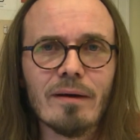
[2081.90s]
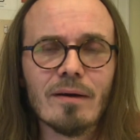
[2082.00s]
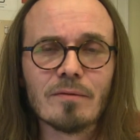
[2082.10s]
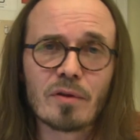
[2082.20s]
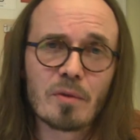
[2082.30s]

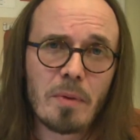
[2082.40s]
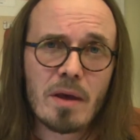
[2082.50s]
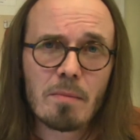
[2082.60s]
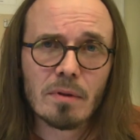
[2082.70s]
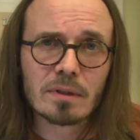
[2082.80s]
for other
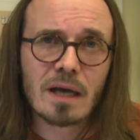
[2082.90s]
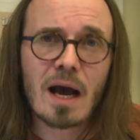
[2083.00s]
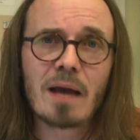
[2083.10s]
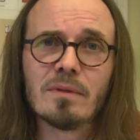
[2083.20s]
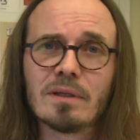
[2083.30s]
people,
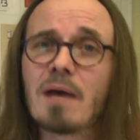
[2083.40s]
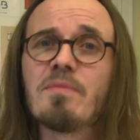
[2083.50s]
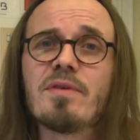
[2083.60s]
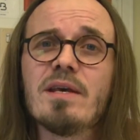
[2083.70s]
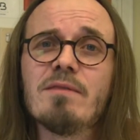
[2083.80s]
time
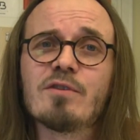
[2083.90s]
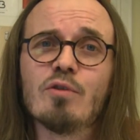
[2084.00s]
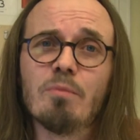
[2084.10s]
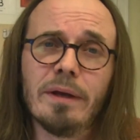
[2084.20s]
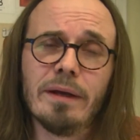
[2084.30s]
thieves
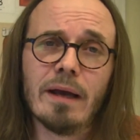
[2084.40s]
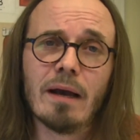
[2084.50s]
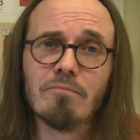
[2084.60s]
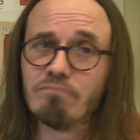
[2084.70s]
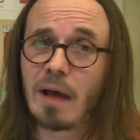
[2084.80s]
could be
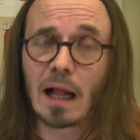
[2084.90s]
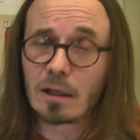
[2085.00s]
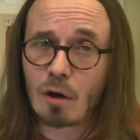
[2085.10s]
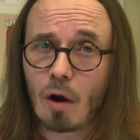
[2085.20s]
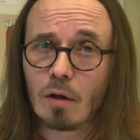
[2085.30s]

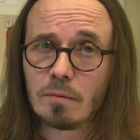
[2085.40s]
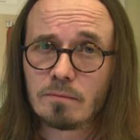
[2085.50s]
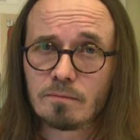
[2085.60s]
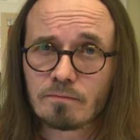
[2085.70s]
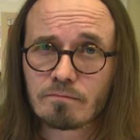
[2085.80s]
alcohol,
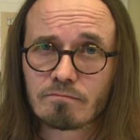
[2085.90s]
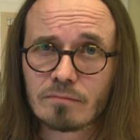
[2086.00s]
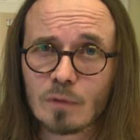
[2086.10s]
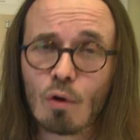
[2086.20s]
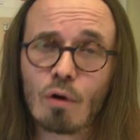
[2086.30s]

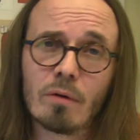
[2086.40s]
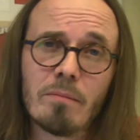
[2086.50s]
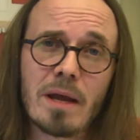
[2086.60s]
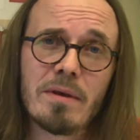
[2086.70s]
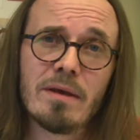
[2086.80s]
or
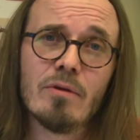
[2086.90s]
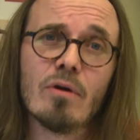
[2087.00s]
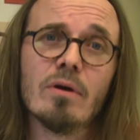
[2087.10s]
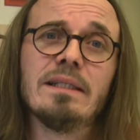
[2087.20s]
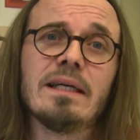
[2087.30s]
maybe
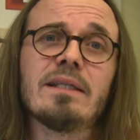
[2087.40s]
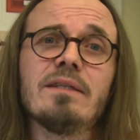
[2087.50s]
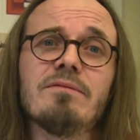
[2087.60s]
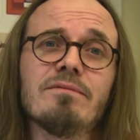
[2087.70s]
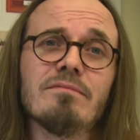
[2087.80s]

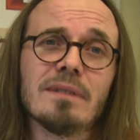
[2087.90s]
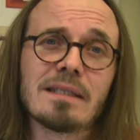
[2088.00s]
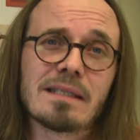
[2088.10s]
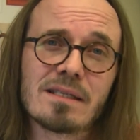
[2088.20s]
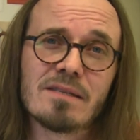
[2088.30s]
addictive,
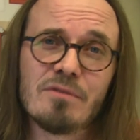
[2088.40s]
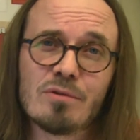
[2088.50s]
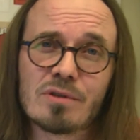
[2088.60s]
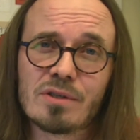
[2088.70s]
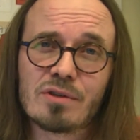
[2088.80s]
excessive
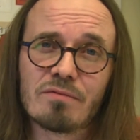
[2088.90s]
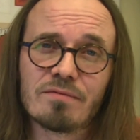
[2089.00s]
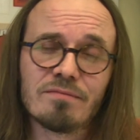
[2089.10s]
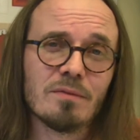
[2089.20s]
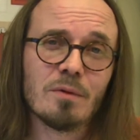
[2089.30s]
usage of
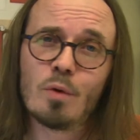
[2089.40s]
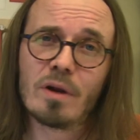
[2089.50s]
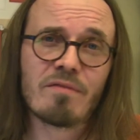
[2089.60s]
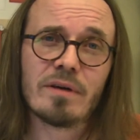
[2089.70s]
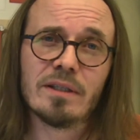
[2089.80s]

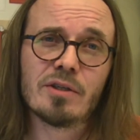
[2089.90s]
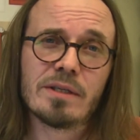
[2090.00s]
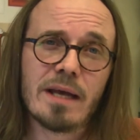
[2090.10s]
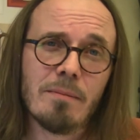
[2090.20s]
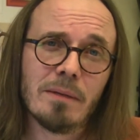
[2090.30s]
whatever
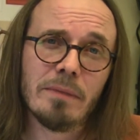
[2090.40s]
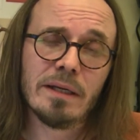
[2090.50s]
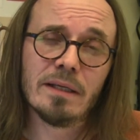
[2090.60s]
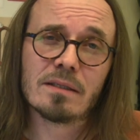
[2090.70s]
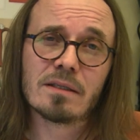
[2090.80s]
entertainment
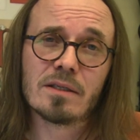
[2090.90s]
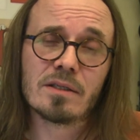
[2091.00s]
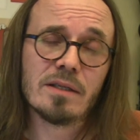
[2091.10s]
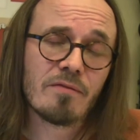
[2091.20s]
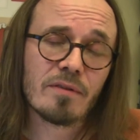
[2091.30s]
media such as
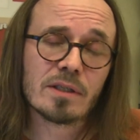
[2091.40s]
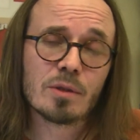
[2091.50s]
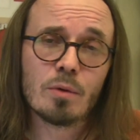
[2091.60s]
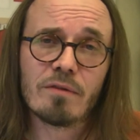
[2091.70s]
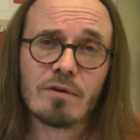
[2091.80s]
Netflix
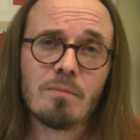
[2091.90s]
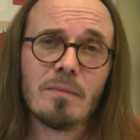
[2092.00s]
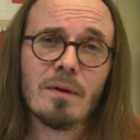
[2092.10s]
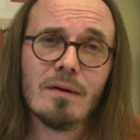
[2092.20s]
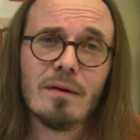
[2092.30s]
or whatever.
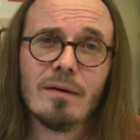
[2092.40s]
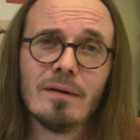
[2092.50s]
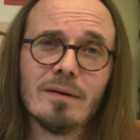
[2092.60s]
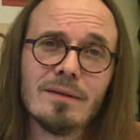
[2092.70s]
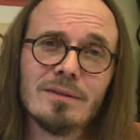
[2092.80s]

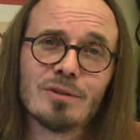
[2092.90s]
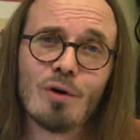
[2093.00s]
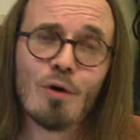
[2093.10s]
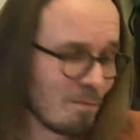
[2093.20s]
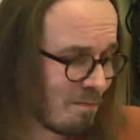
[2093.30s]

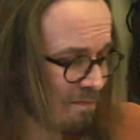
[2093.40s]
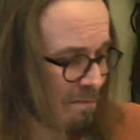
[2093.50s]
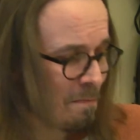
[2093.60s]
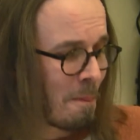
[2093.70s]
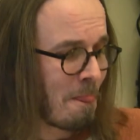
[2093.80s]
So
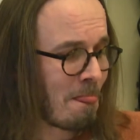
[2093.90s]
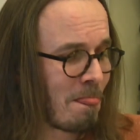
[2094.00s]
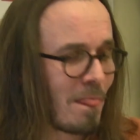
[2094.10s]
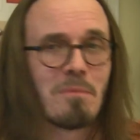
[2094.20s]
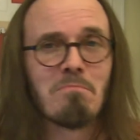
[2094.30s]

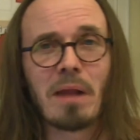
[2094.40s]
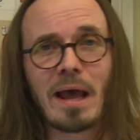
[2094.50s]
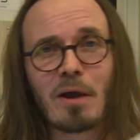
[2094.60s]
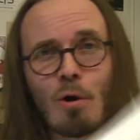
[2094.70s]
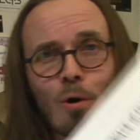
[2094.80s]

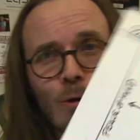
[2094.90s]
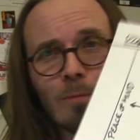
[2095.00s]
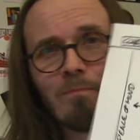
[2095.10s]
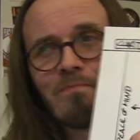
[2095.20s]
black hole,